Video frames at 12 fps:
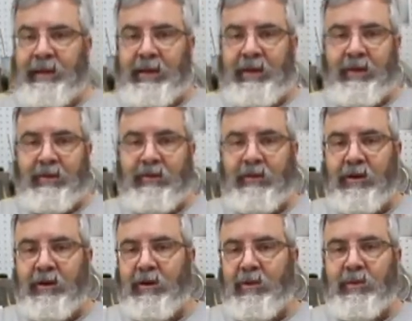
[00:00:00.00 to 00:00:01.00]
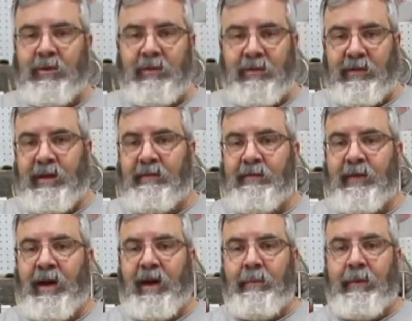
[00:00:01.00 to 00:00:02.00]
you know, start gluing stuff
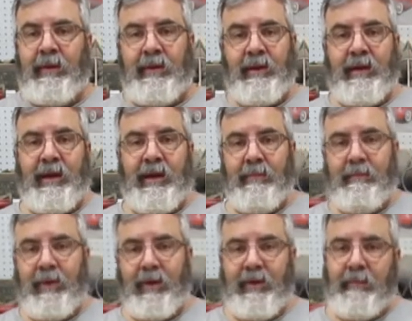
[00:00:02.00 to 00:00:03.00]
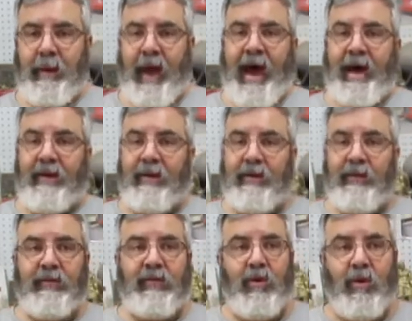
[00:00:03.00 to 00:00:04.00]
up and build a pattern.
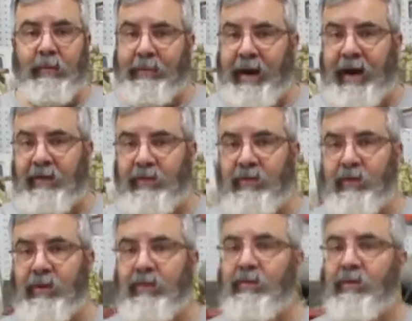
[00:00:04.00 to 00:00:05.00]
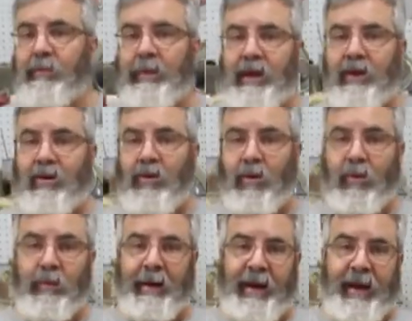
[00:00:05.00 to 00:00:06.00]
There's a core box to it, so we'll make a
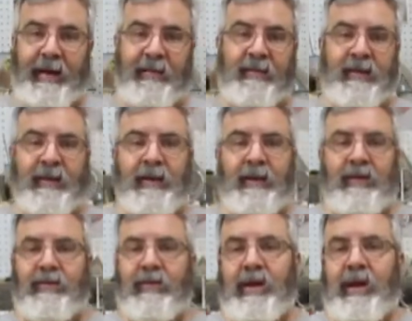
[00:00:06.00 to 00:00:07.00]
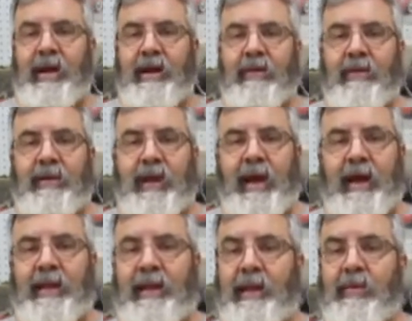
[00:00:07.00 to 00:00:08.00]
core box, show you how to do
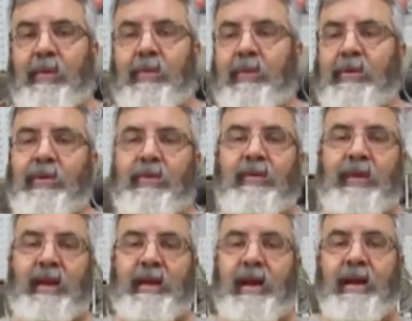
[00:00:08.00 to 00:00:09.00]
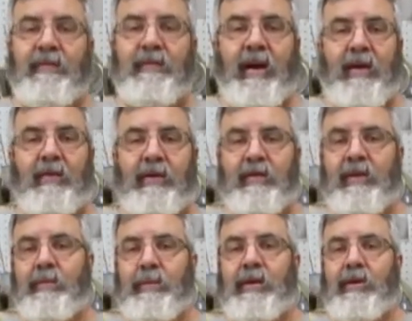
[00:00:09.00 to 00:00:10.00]
that. Then what we'll do is take it down to foundry. It's
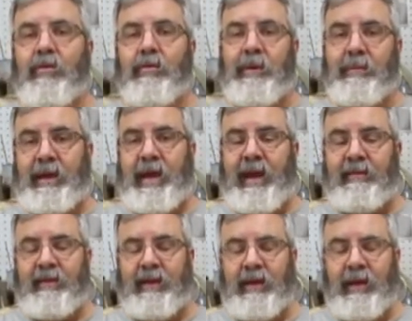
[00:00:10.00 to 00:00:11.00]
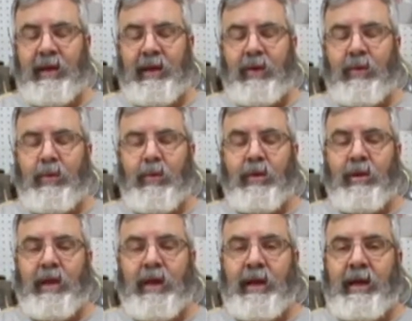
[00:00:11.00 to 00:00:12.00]
gonna be aluminum casting.
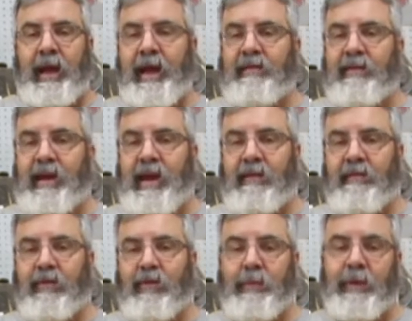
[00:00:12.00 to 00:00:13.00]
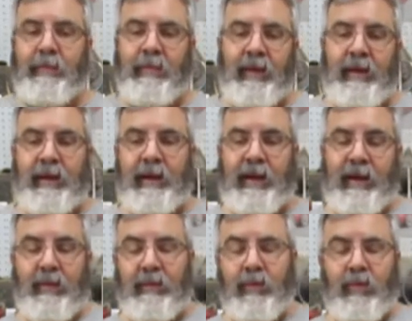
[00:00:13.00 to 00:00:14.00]
We'll cast it out of aluminum, and
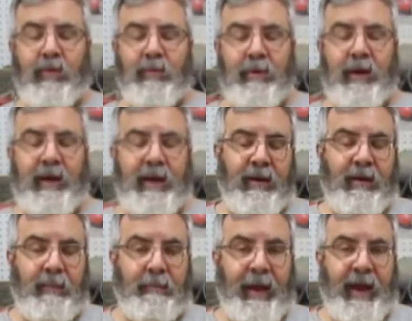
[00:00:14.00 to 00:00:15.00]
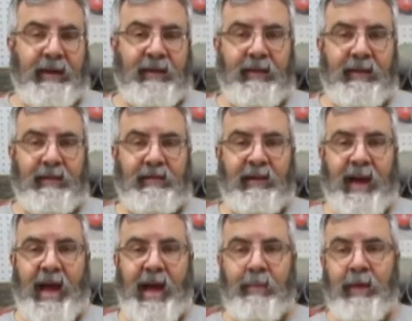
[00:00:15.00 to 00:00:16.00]
then we'll bring it down back to this
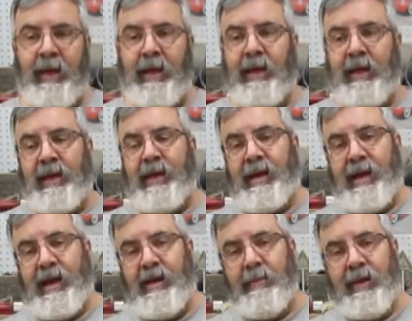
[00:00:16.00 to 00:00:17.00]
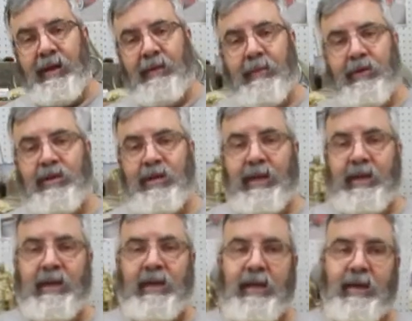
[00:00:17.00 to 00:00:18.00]
shop, get it on a milling
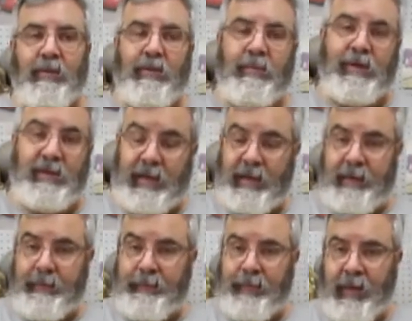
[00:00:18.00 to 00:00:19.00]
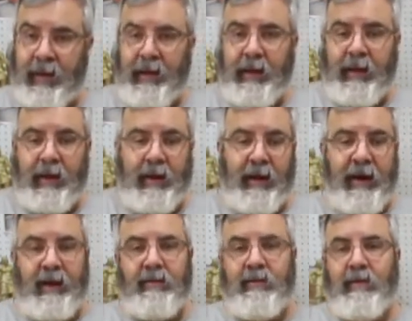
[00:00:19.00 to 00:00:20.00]
machine, and we'll machine it. All
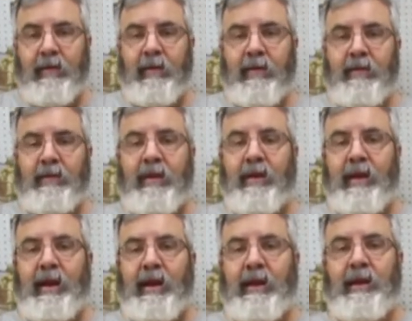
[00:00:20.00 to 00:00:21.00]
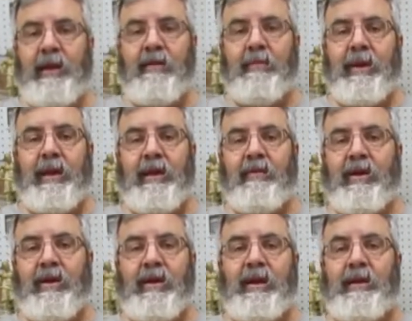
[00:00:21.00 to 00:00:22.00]
right, so until then, everybody have a
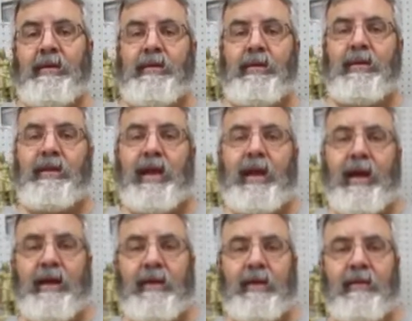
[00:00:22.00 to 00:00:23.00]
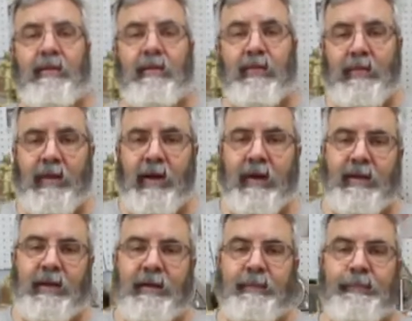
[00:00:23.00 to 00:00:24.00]
good day out there. Talk
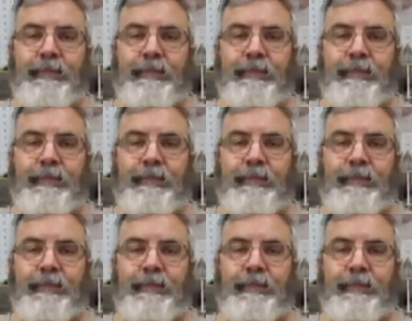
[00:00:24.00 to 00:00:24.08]
to you.